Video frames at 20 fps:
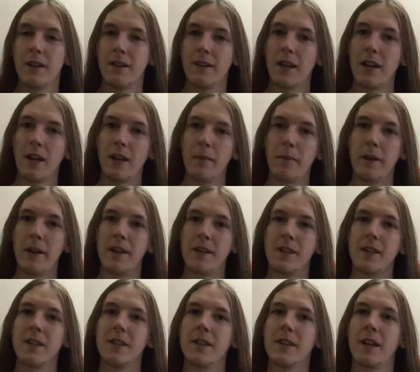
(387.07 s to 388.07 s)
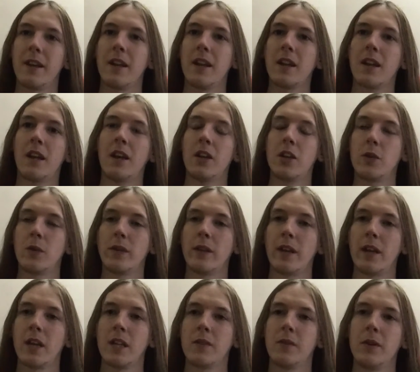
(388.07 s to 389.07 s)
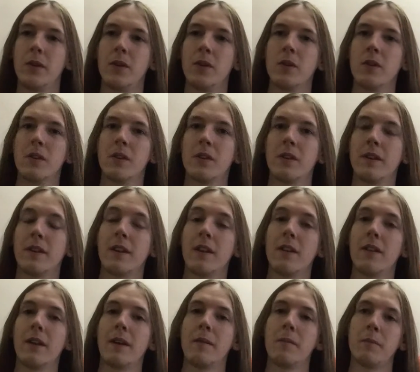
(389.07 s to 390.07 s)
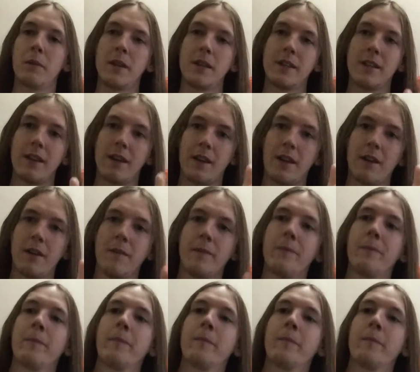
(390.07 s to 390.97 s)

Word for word: daily basis, and I'll catch you in the next video. So until then, please take care.